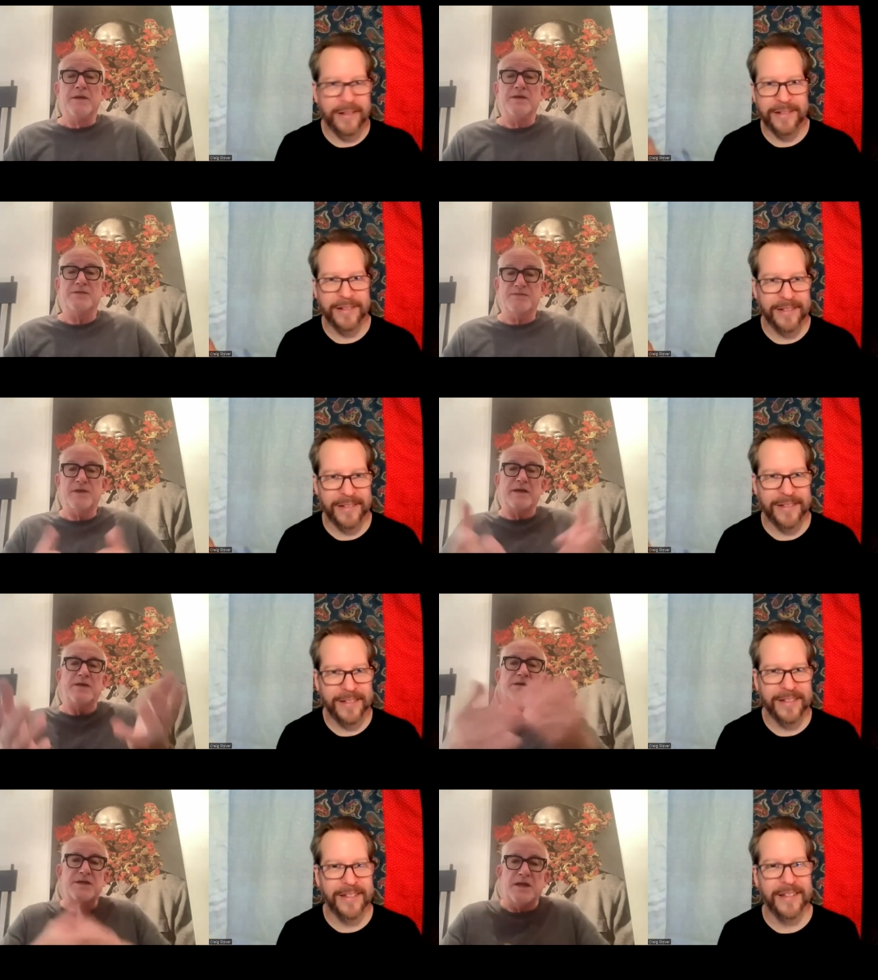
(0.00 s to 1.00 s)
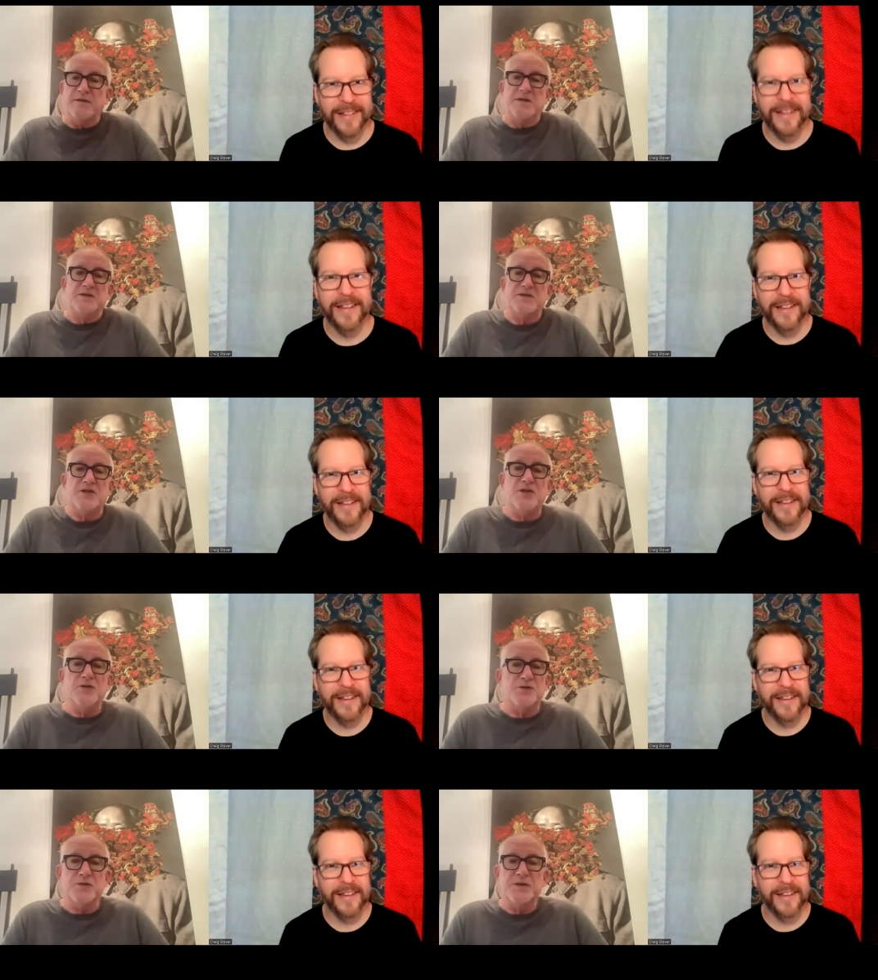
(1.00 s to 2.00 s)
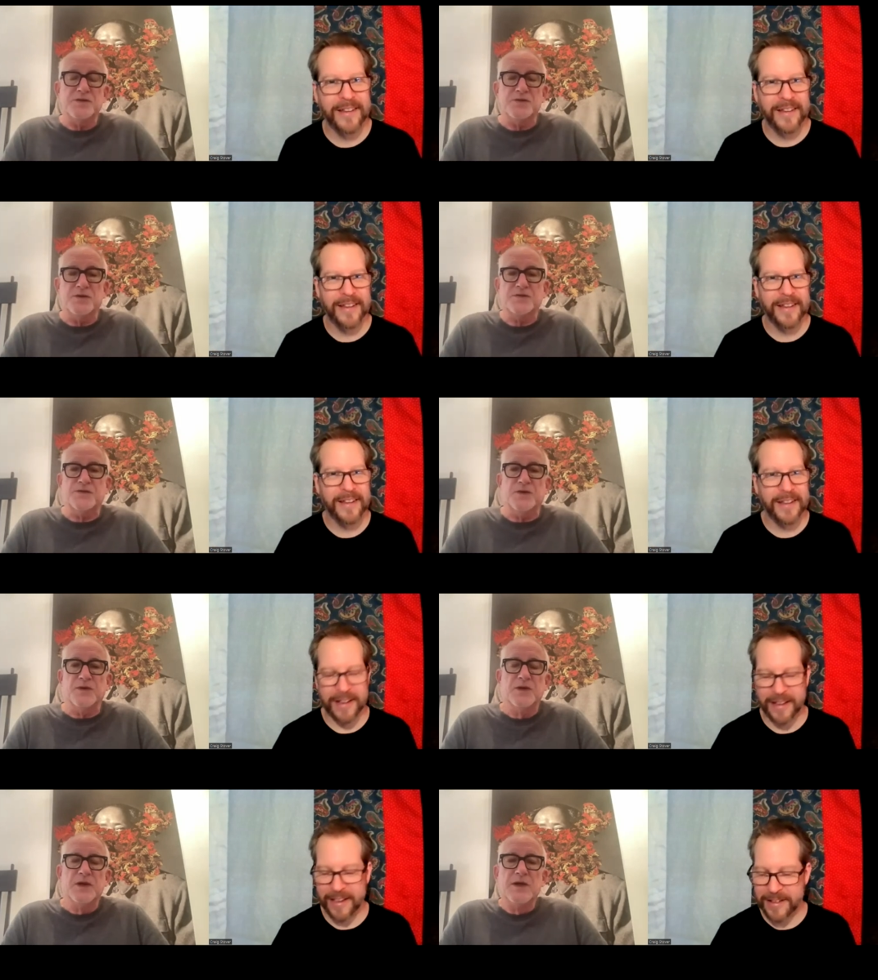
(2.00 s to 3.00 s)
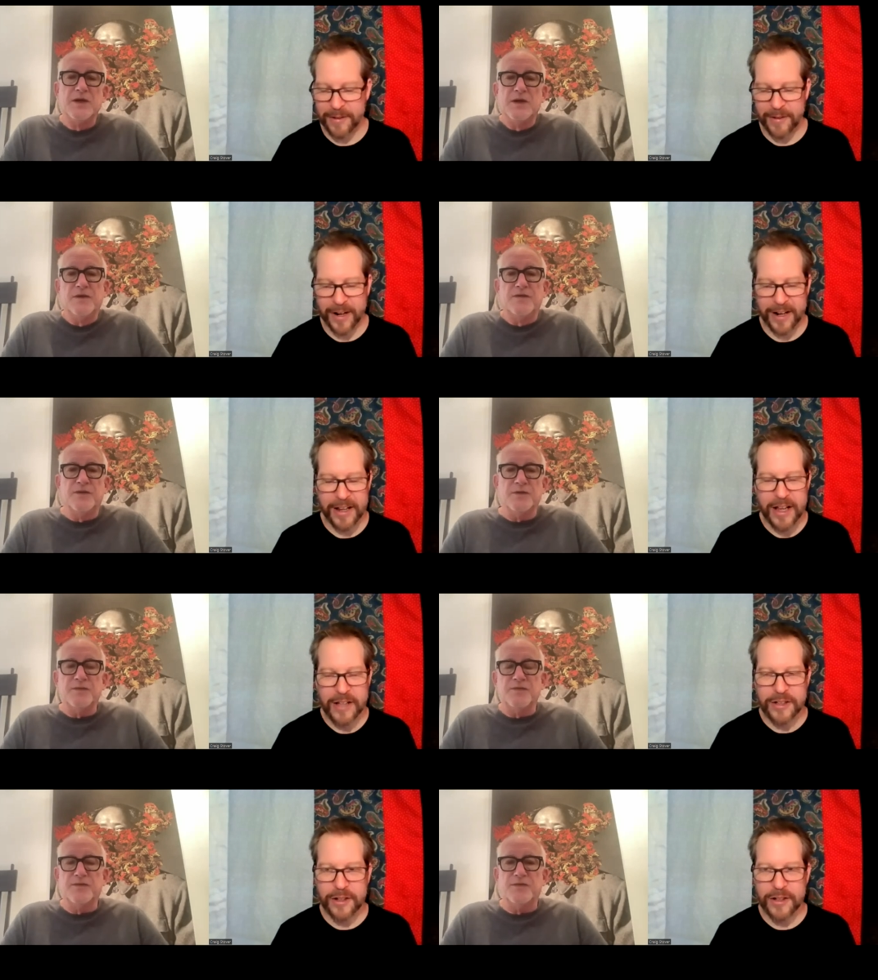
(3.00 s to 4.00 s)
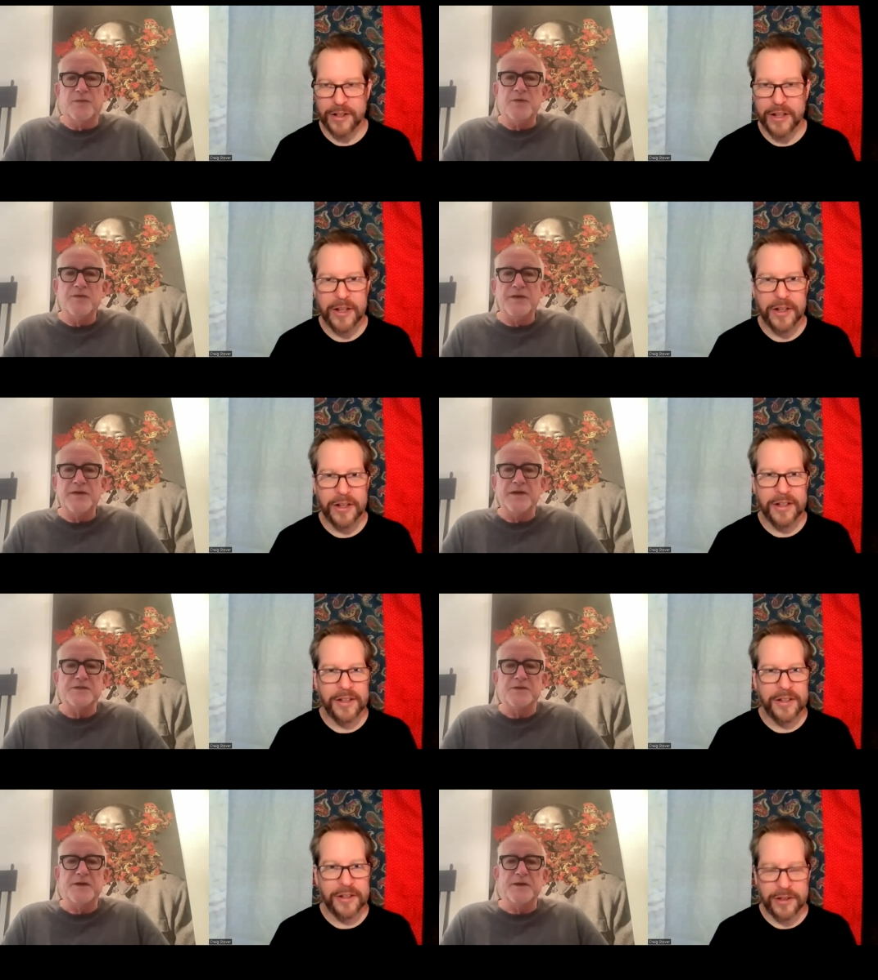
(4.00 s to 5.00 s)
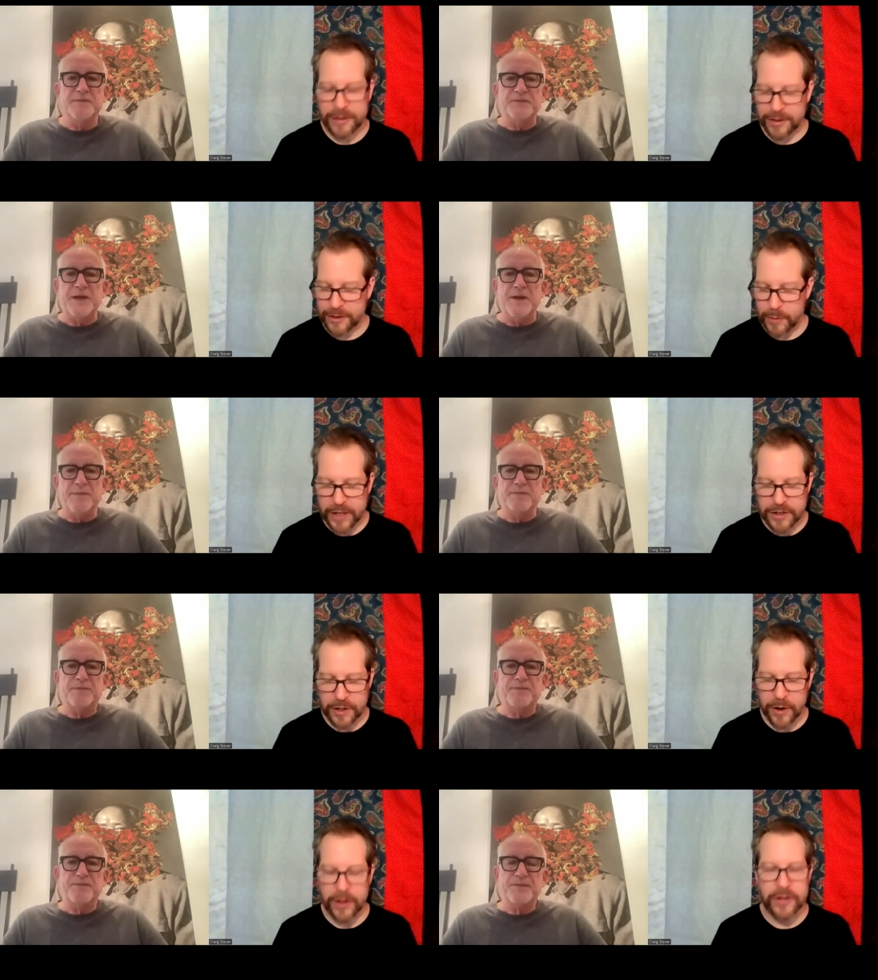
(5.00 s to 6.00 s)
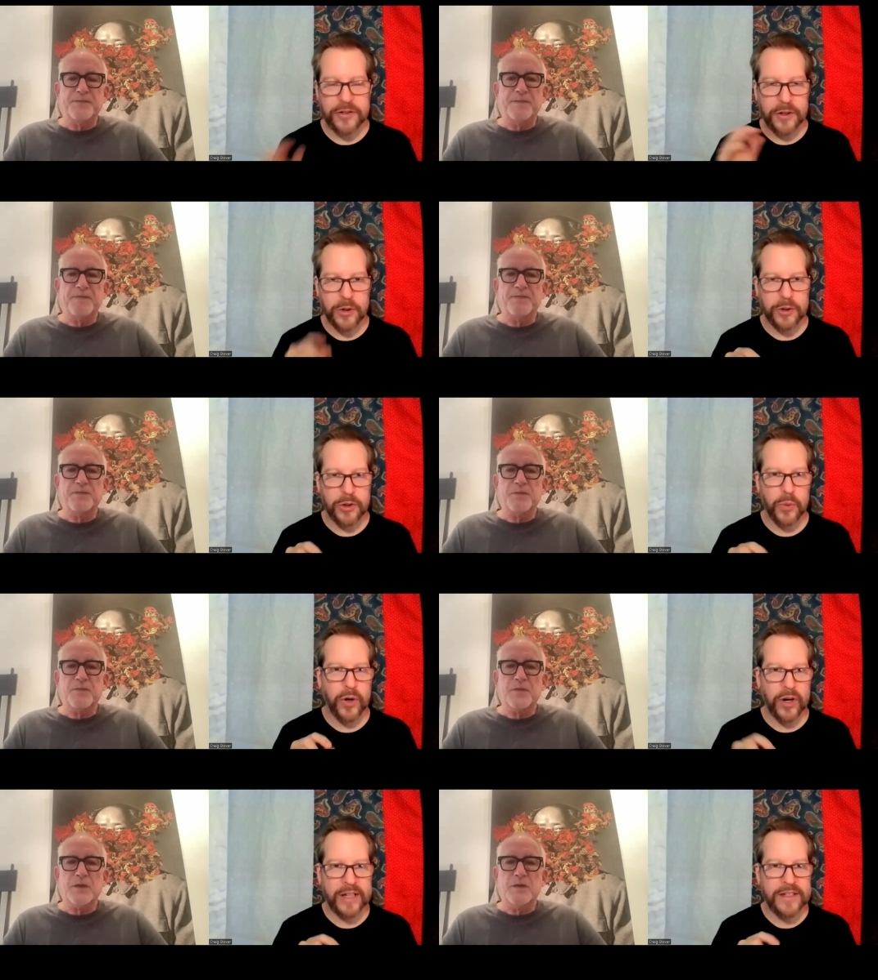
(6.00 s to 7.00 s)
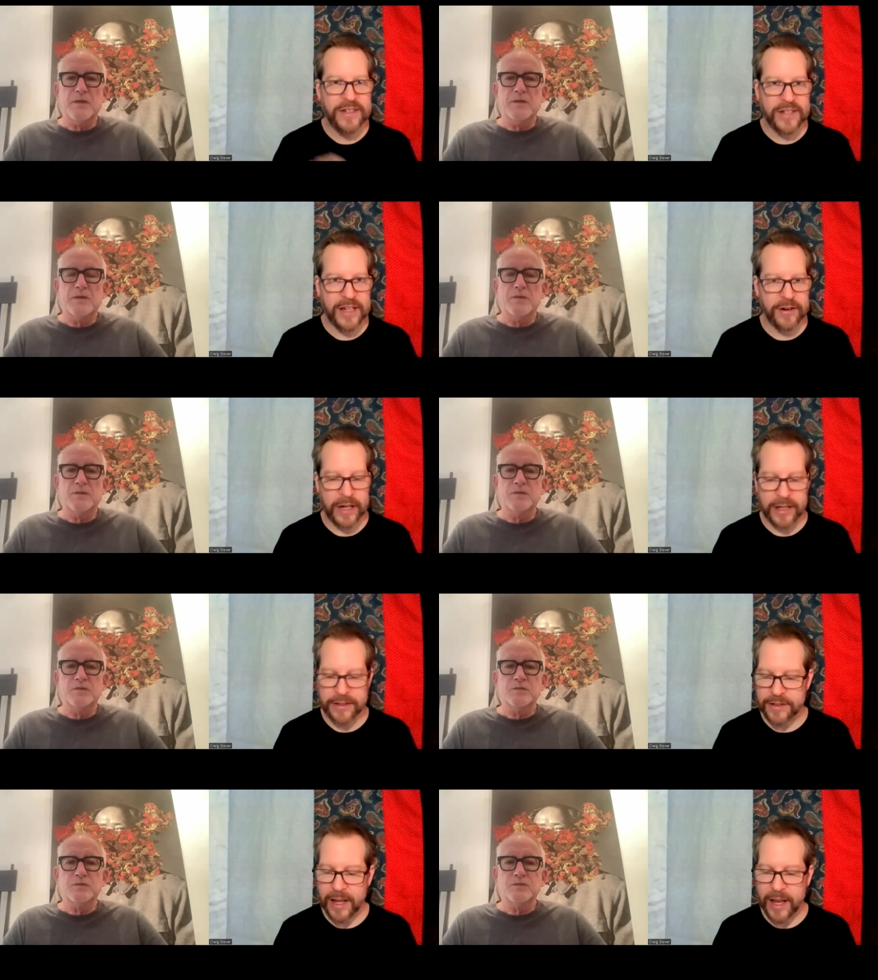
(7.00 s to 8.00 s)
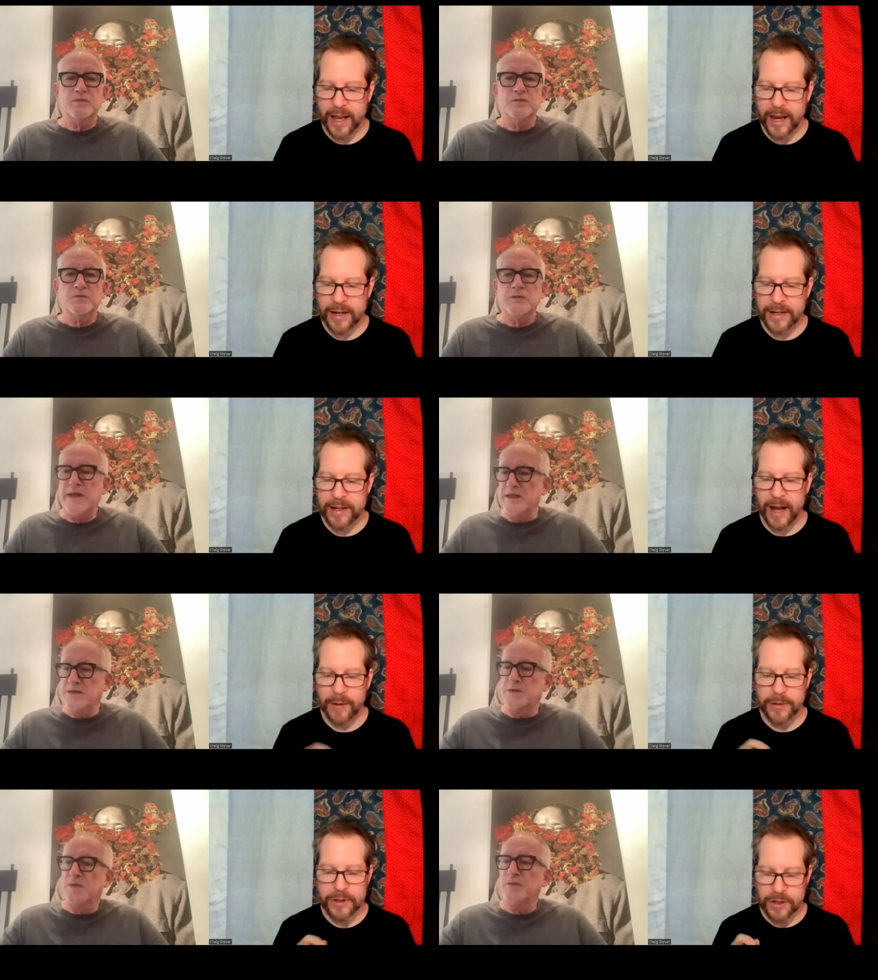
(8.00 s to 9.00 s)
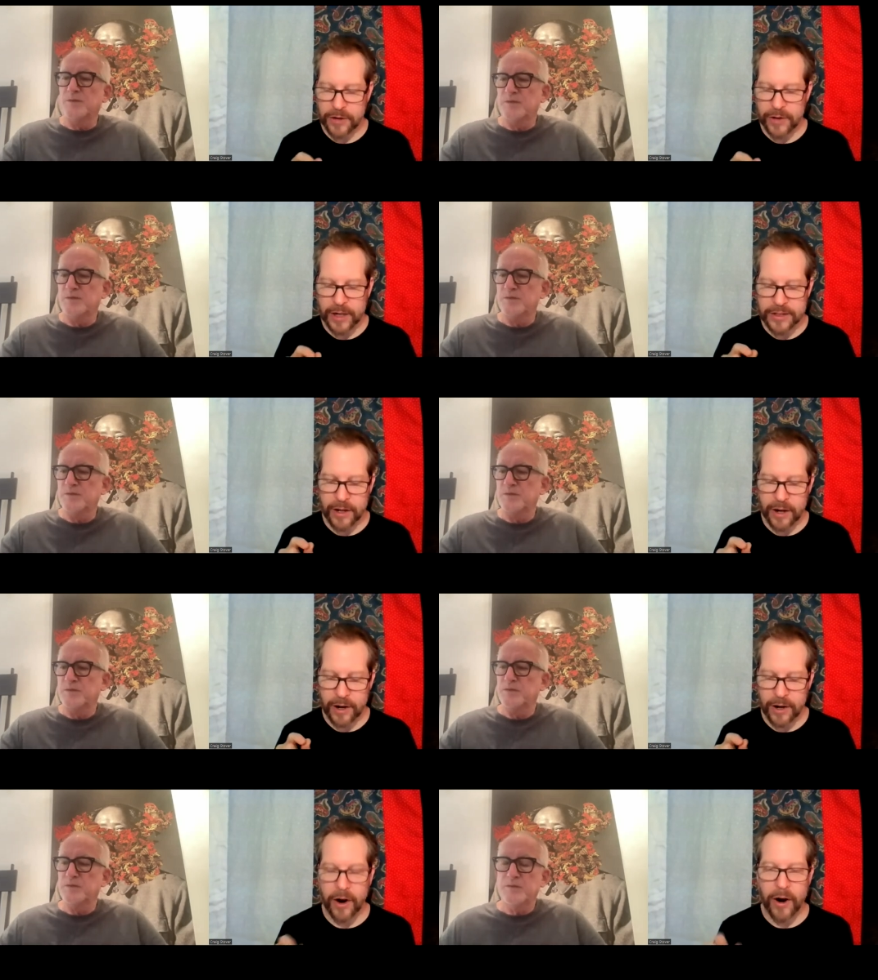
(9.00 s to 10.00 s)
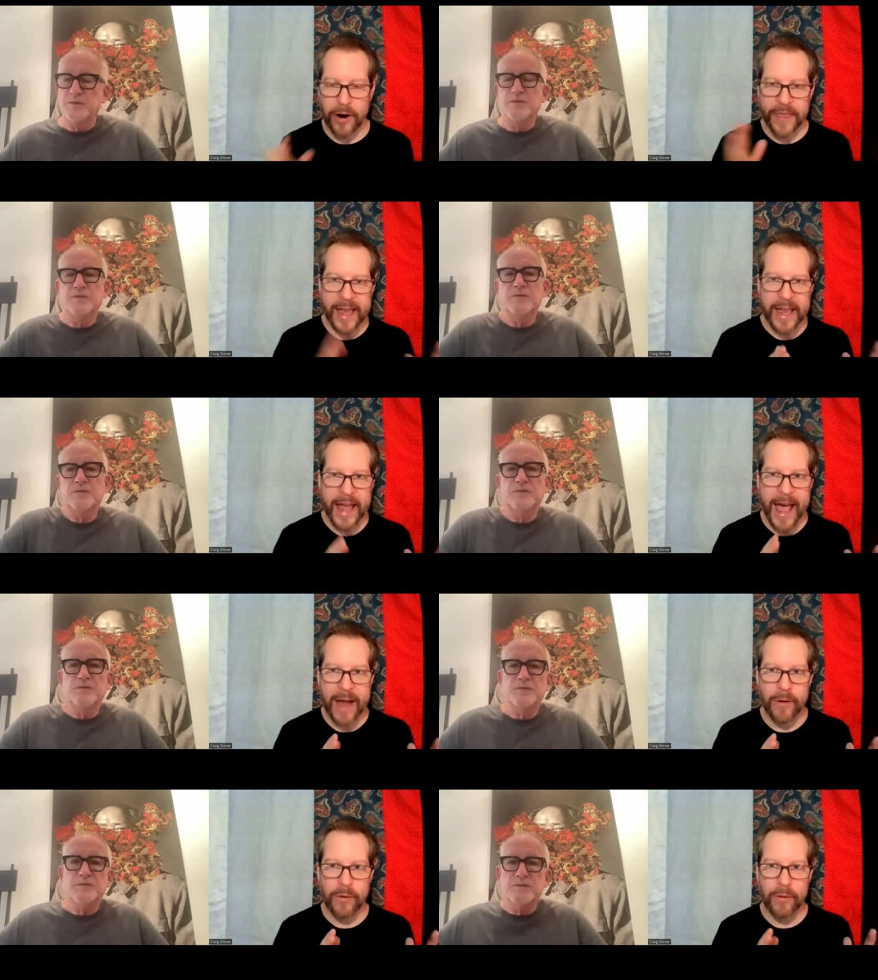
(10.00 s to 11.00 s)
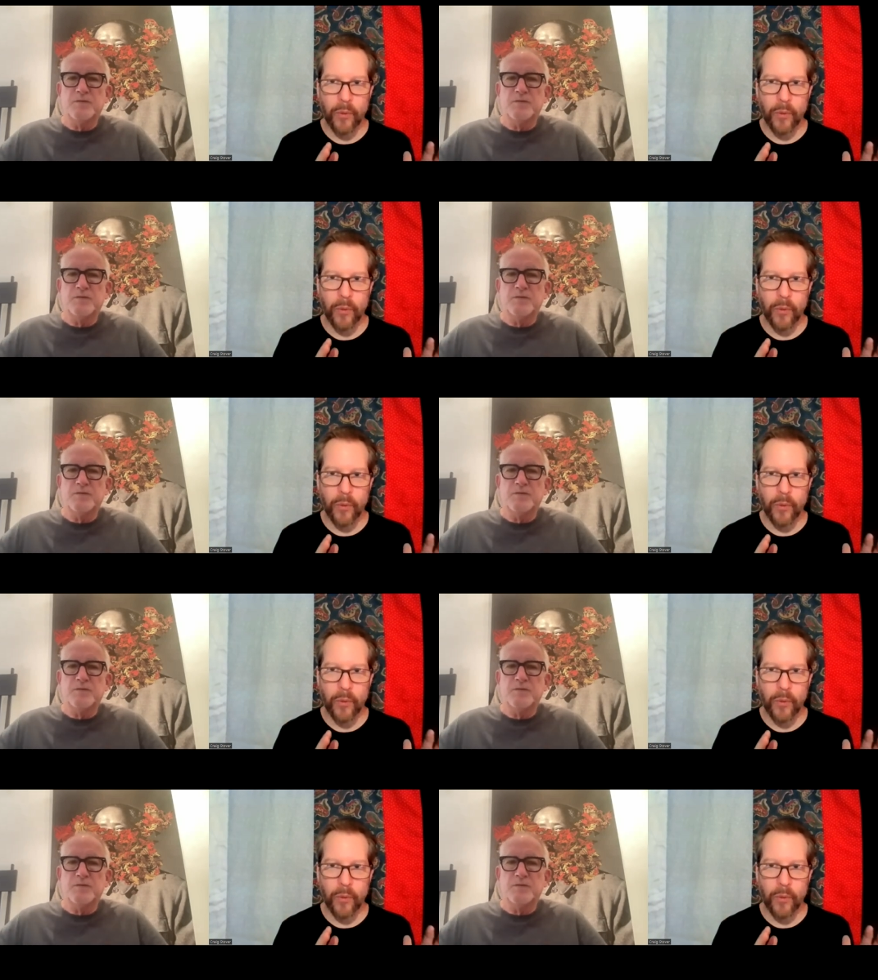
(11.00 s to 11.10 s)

Speaker 1: this, like you said, this huge resource for Great. For, so, for moving things around. Yeah. You
Speaker 2: mentioned early, so you you work in series, and I was curious: uh, are they at